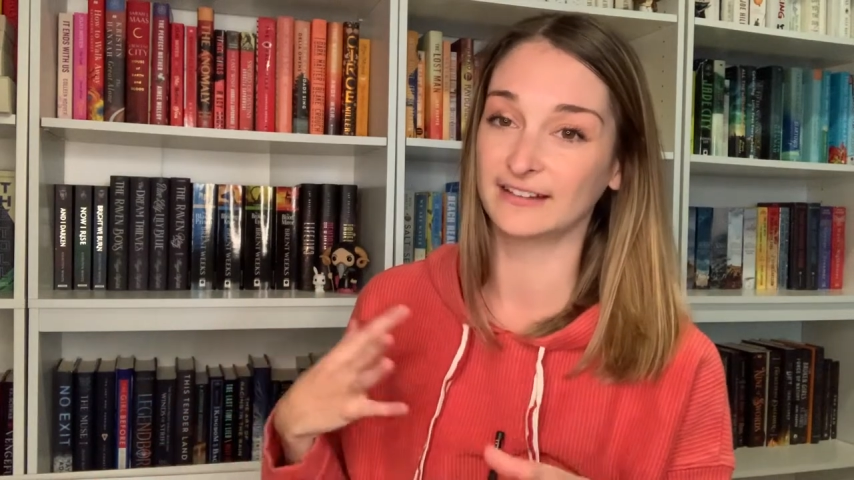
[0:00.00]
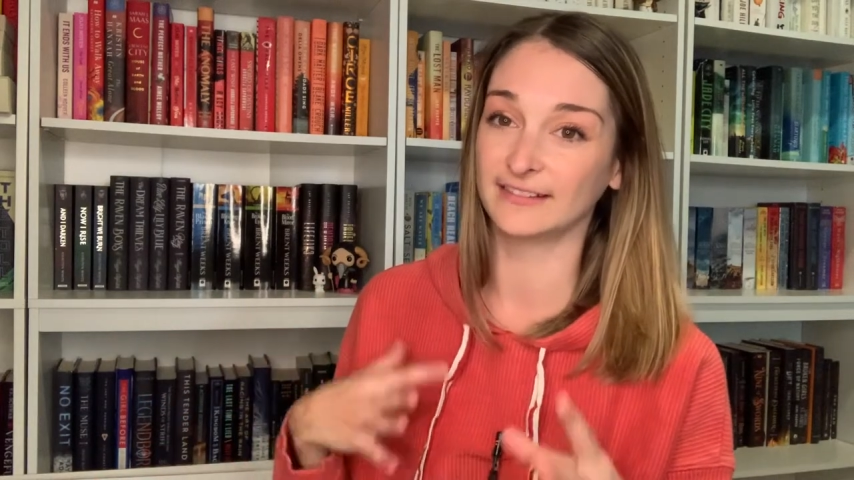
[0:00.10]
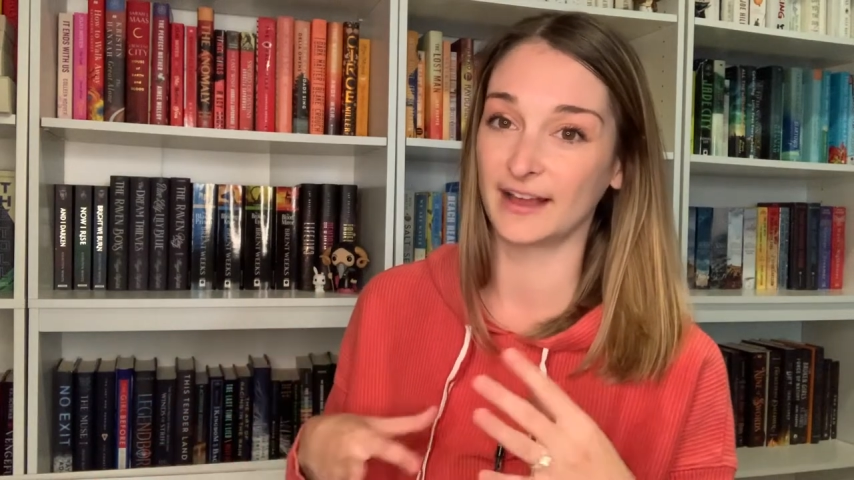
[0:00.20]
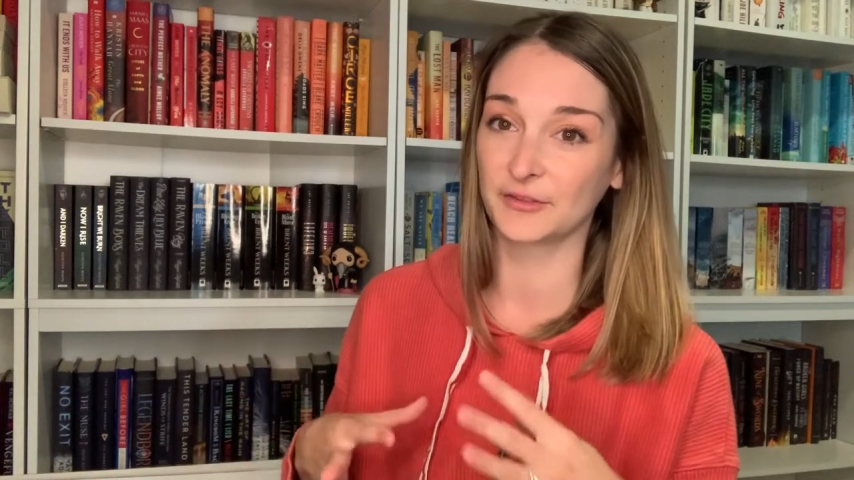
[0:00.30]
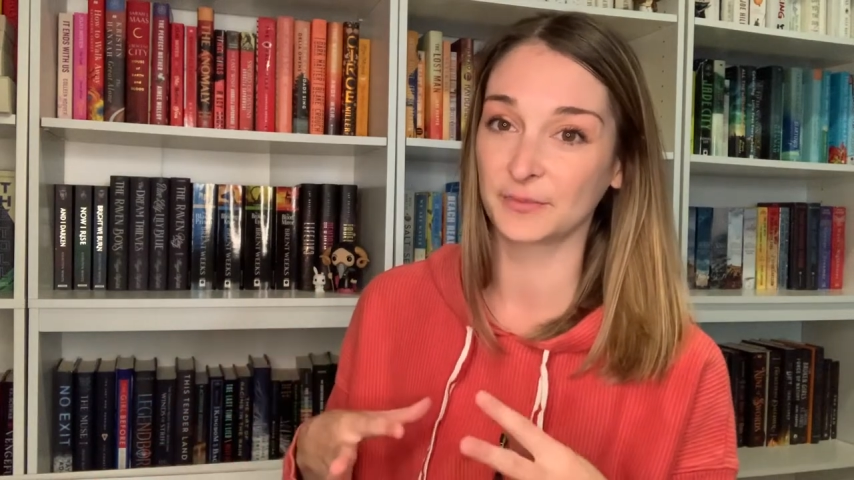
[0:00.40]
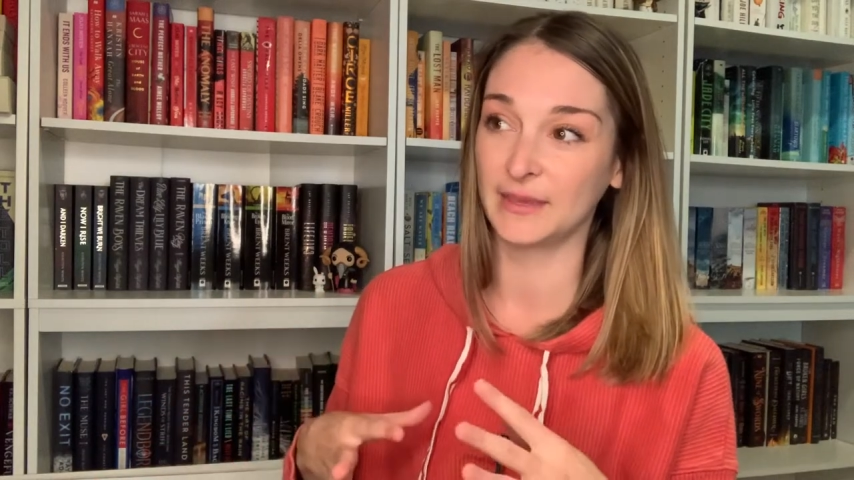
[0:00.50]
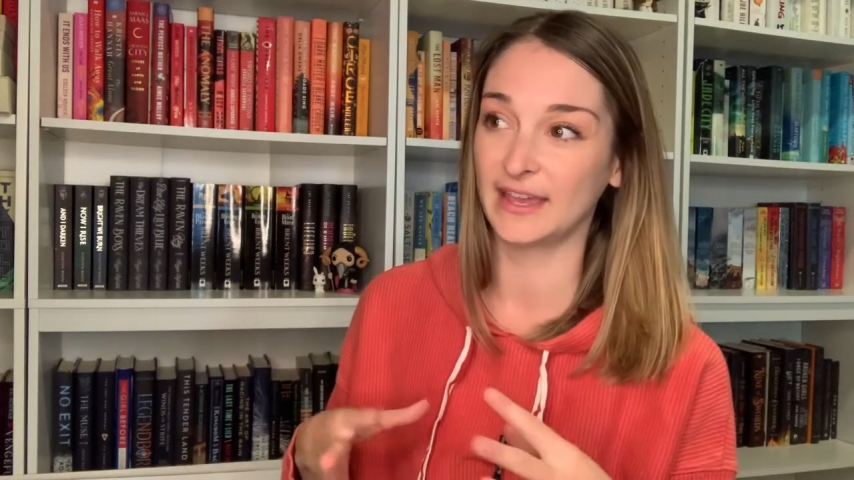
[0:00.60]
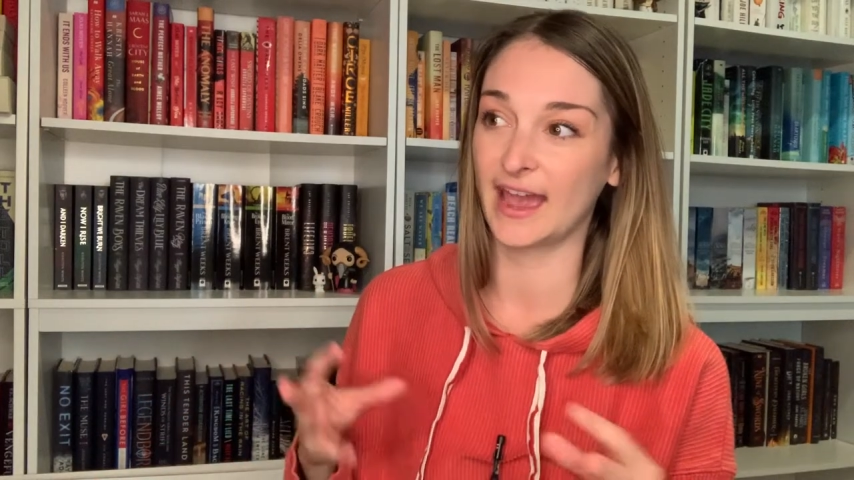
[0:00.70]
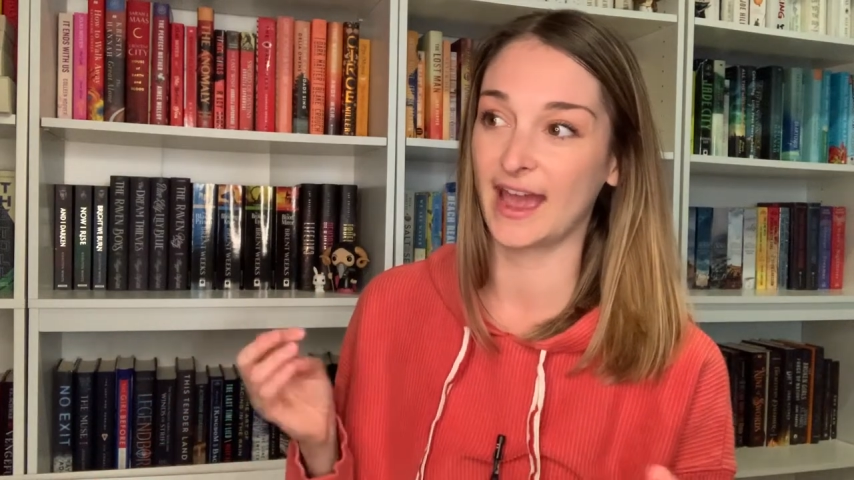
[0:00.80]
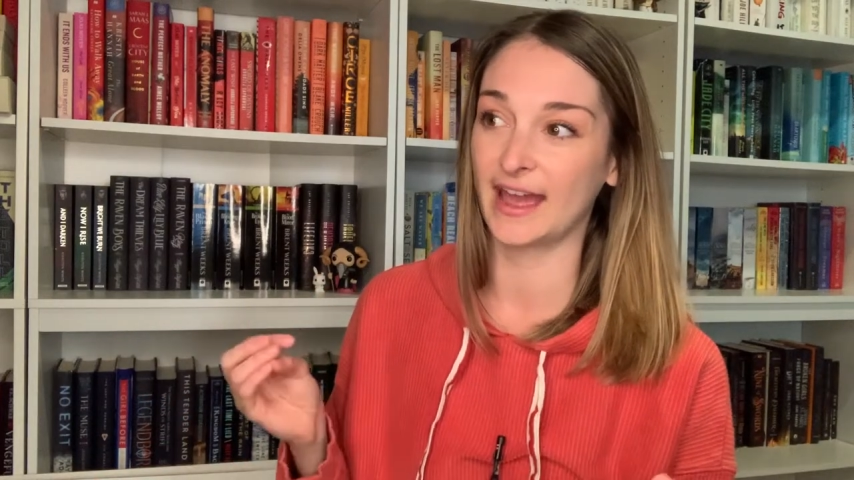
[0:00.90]
allows me
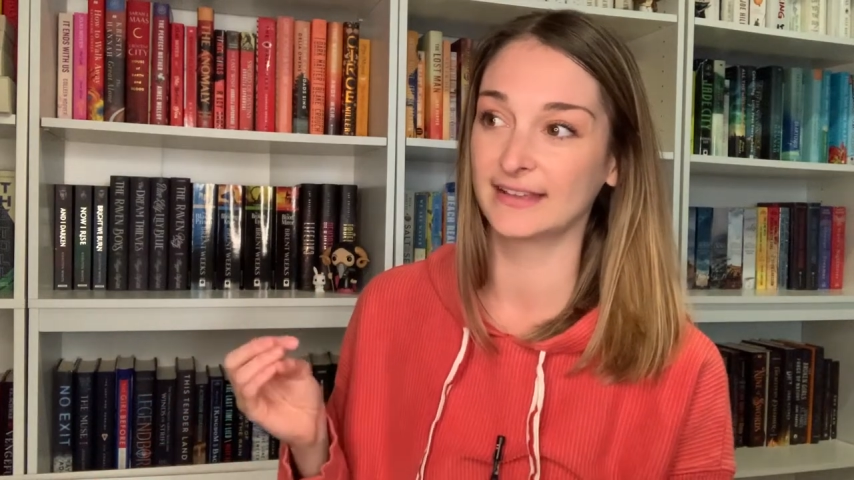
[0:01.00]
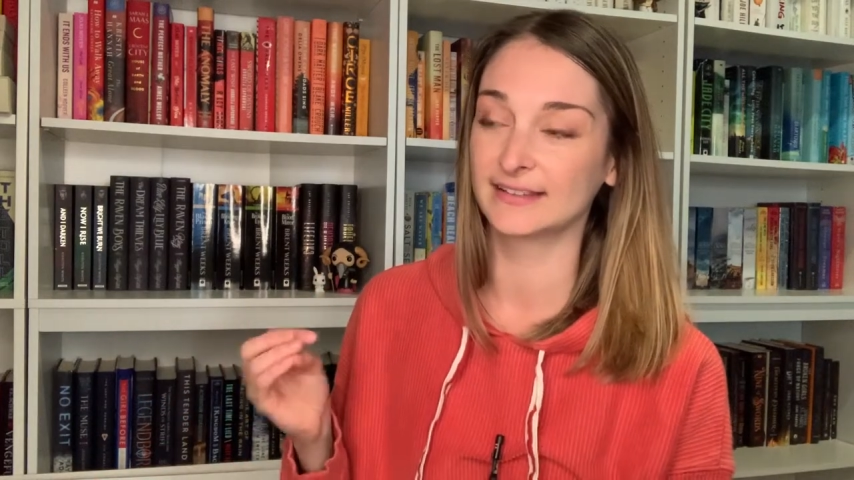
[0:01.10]
at